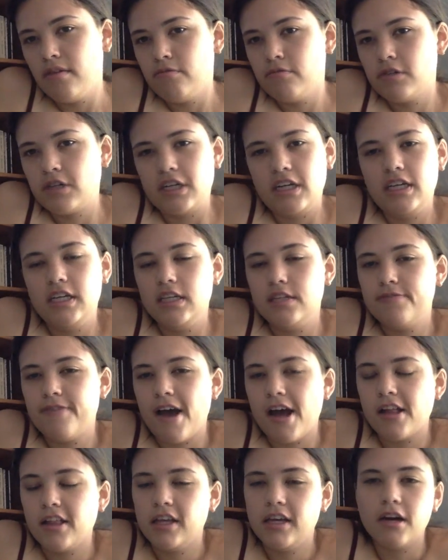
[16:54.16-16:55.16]
where he's
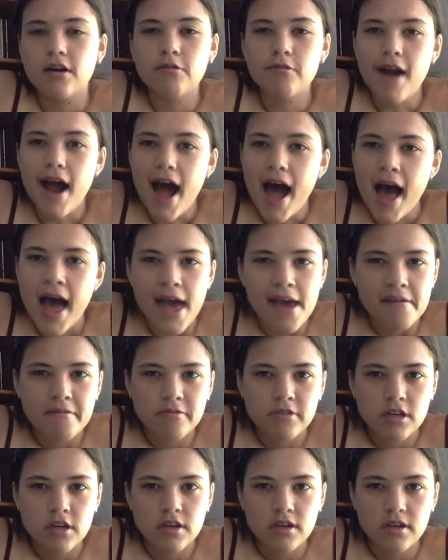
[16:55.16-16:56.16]
finally
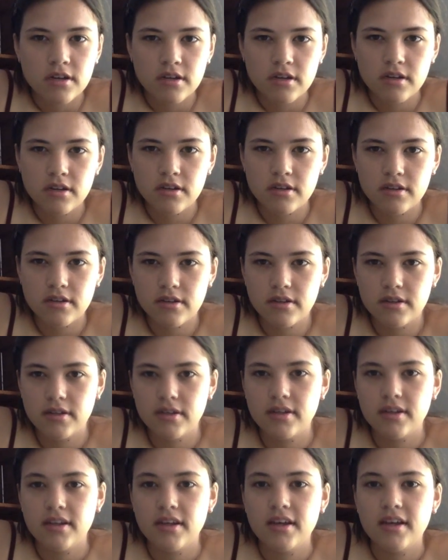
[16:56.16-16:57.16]
arrived.
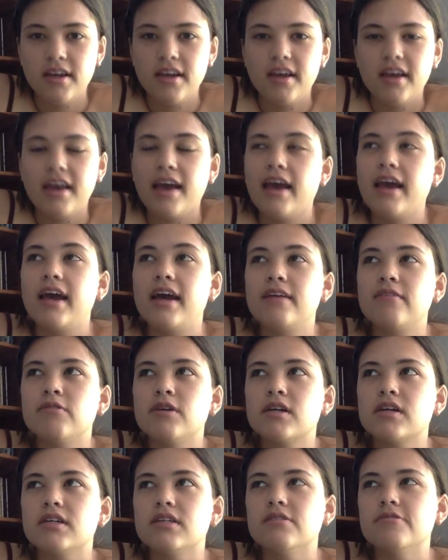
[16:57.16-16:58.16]

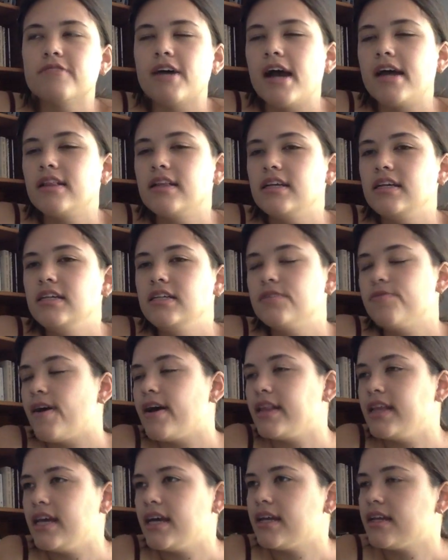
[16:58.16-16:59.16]

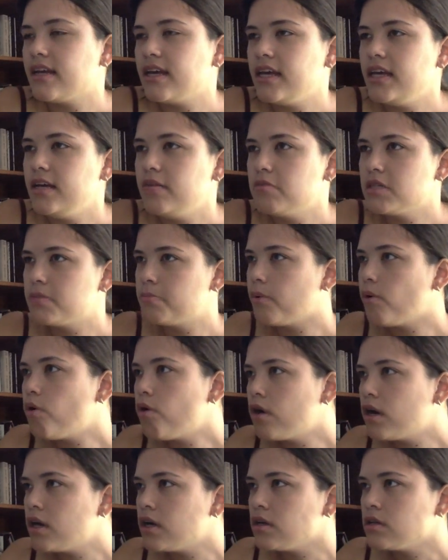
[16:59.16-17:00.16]
And he was
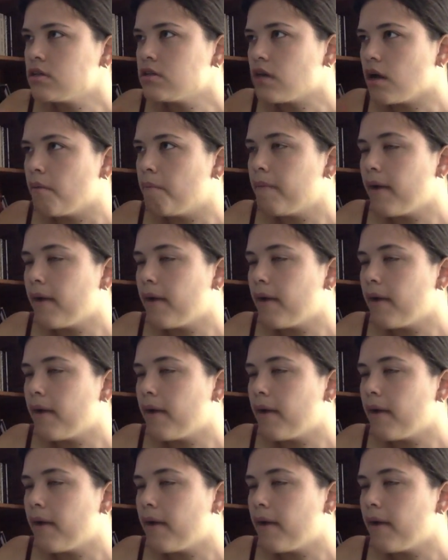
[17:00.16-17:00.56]
born